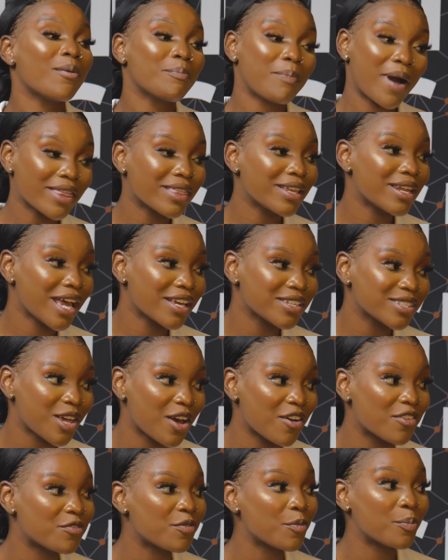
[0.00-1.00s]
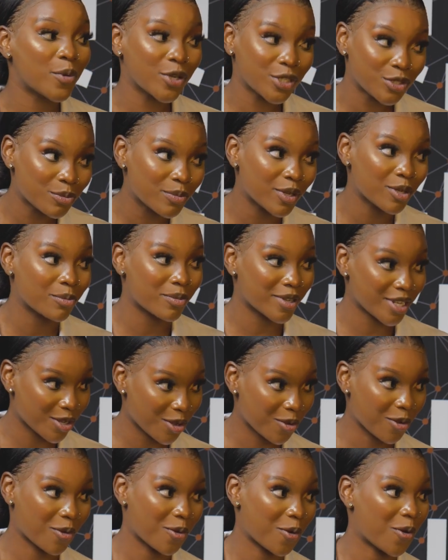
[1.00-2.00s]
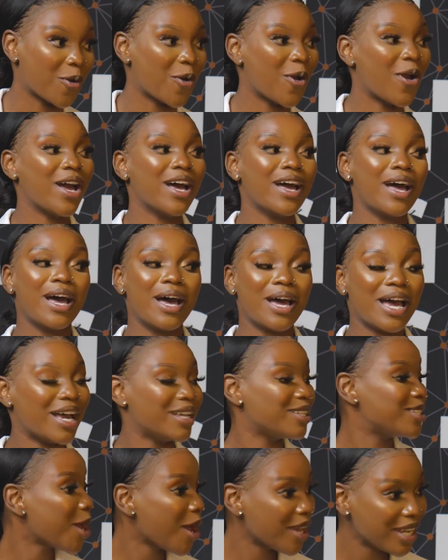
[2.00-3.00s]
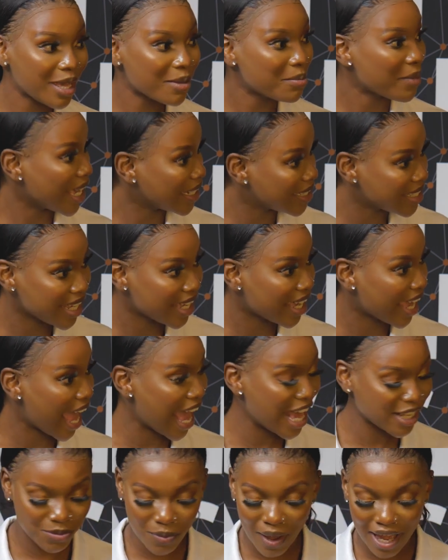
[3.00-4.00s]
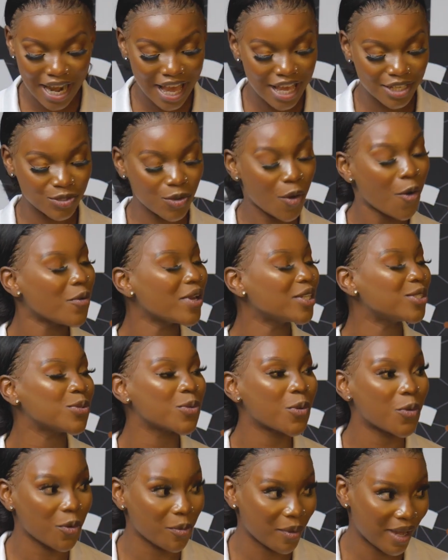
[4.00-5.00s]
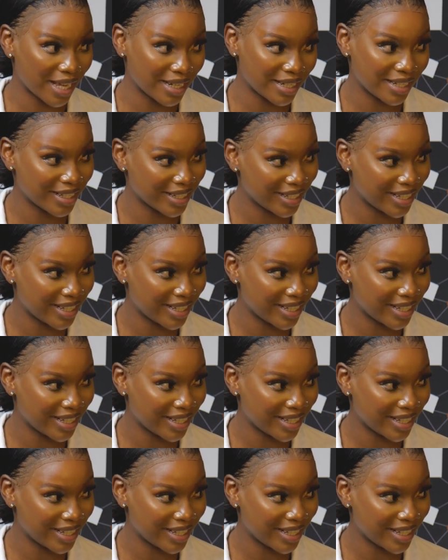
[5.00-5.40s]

By the likes of Boitumelo Mashoko. Yeah. Tale Mate, as well as Owethu Ngubane.